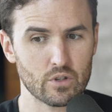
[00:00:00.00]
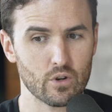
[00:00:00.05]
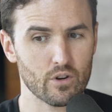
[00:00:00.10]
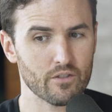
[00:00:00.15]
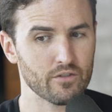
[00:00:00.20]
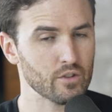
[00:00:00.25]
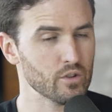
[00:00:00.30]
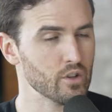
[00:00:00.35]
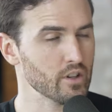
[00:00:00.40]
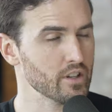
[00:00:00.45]
So
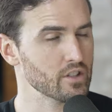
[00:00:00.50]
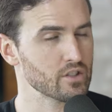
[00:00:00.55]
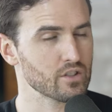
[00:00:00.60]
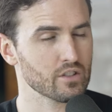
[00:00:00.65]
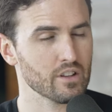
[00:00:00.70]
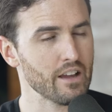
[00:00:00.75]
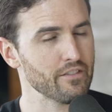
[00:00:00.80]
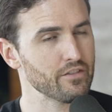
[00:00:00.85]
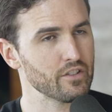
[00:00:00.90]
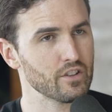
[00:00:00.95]
if you look at your
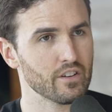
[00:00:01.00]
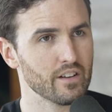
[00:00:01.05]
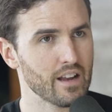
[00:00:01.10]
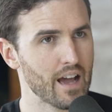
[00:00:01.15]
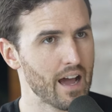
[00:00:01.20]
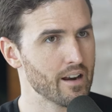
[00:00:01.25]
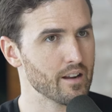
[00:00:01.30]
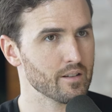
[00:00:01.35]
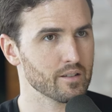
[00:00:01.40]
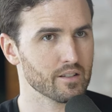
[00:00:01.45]
life and you're
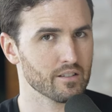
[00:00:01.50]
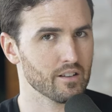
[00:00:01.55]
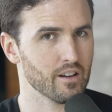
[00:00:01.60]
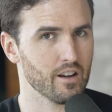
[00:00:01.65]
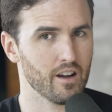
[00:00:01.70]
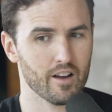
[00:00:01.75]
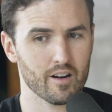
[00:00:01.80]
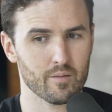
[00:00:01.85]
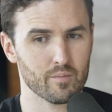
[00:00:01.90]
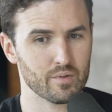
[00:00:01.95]
not
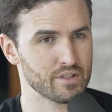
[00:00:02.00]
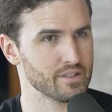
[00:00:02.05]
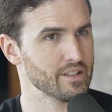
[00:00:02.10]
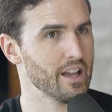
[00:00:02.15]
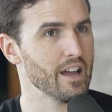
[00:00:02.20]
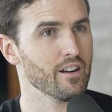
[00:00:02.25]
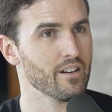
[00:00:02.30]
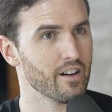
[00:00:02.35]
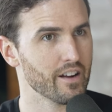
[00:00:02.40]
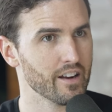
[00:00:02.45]

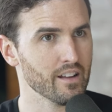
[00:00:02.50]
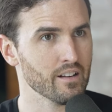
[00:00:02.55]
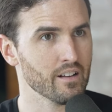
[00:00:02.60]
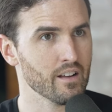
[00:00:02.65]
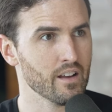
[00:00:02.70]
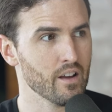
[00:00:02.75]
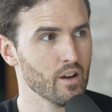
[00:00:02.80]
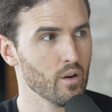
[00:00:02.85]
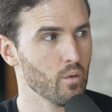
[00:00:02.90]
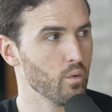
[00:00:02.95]
100% on it,
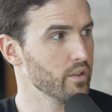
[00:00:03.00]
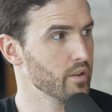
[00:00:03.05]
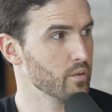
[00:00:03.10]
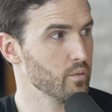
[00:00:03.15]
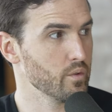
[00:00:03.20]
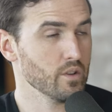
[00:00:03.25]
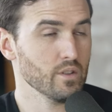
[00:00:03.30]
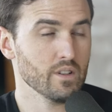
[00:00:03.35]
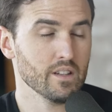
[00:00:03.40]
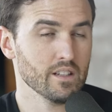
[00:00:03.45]
well, then
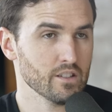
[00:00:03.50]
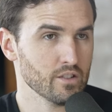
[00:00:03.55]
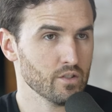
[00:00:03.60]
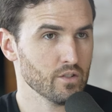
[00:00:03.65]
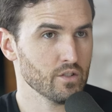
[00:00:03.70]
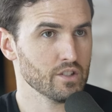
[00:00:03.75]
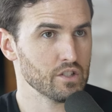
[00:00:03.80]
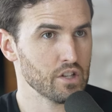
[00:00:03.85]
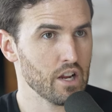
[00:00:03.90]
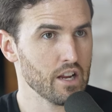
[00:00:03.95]
what do you need to
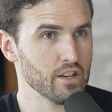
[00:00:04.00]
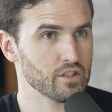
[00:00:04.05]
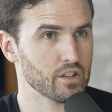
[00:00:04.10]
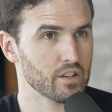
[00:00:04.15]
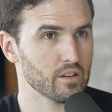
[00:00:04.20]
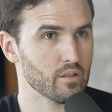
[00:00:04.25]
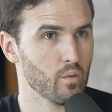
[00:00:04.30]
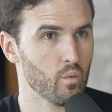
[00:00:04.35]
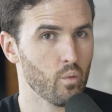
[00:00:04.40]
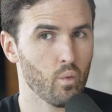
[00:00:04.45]
do to change
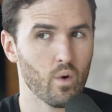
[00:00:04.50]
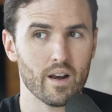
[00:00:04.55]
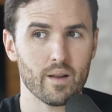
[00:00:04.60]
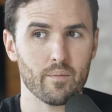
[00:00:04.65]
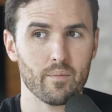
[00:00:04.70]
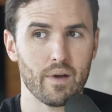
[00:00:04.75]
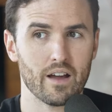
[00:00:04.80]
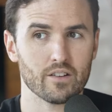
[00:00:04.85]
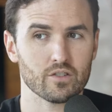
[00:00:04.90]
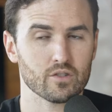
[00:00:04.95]
it? What
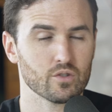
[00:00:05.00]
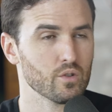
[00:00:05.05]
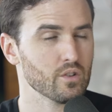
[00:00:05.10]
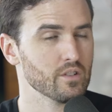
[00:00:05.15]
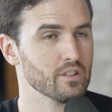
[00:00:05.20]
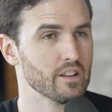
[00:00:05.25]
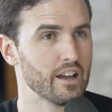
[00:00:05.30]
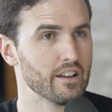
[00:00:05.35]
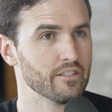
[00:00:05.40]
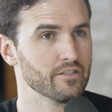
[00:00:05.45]
about your
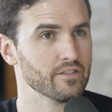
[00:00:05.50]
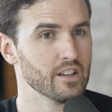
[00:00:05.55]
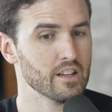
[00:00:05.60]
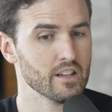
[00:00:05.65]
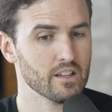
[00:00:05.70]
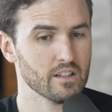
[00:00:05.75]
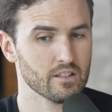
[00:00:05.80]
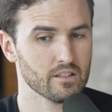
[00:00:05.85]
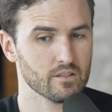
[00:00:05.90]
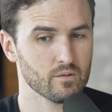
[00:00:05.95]
life?
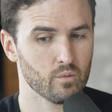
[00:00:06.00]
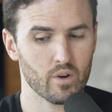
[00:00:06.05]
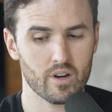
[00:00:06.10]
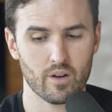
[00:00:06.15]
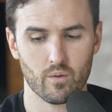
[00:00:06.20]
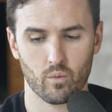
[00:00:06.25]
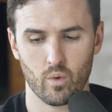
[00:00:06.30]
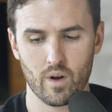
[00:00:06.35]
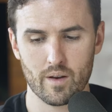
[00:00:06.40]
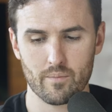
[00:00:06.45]

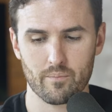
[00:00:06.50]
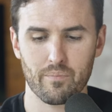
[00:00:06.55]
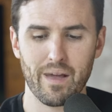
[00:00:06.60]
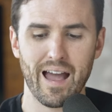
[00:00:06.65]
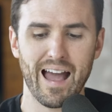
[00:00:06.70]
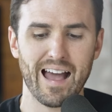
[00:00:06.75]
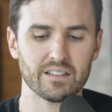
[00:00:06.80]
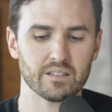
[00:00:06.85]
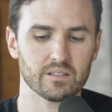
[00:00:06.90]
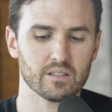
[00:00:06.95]
What
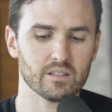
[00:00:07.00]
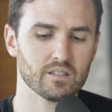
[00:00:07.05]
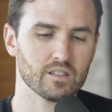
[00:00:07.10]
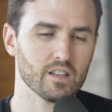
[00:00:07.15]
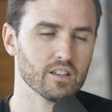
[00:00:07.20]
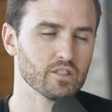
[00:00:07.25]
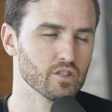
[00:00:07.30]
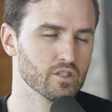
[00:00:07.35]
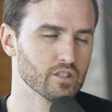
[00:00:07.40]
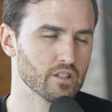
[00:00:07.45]
past
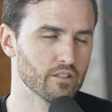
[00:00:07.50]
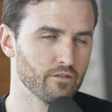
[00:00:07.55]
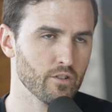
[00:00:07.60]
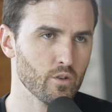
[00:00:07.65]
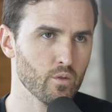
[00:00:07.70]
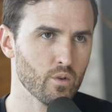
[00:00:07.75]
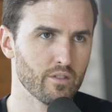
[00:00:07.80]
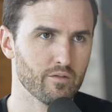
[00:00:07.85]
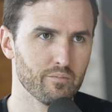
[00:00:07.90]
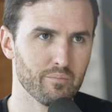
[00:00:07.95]
decisions, if
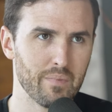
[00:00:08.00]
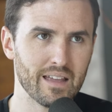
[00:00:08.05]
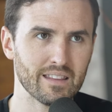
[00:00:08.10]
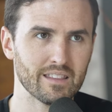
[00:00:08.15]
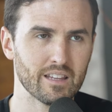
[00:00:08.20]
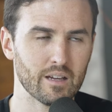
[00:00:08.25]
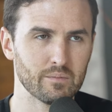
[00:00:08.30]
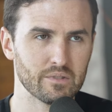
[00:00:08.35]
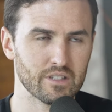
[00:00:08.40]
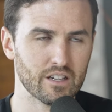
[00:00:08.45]
you would have made
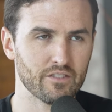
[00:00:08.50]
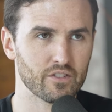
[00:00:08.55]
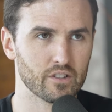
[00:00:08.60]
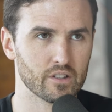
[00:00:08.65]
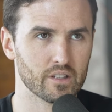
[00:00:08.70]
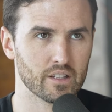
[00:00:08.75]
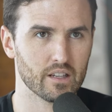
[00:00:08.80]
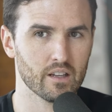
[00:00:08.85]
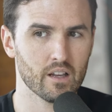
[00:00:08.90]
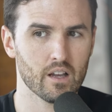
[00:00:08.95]
them
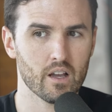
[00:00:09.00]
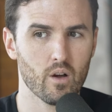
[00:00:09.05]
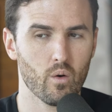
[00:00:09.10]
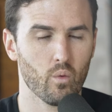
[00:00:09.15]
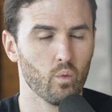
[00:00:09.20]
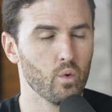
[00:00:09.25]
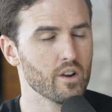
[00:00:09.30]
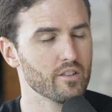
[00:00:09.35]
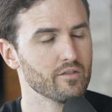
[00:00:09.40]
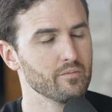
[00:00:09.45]
differently,
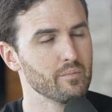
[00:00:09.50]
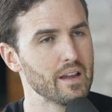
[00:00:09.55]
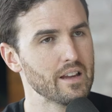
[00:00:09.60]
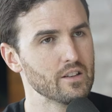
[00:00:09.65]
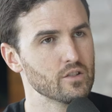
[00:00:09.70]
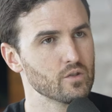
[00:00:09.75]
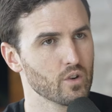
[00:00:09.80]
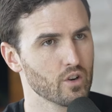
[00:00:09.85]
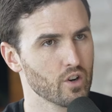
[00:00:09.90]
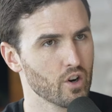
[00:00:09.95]
would have made your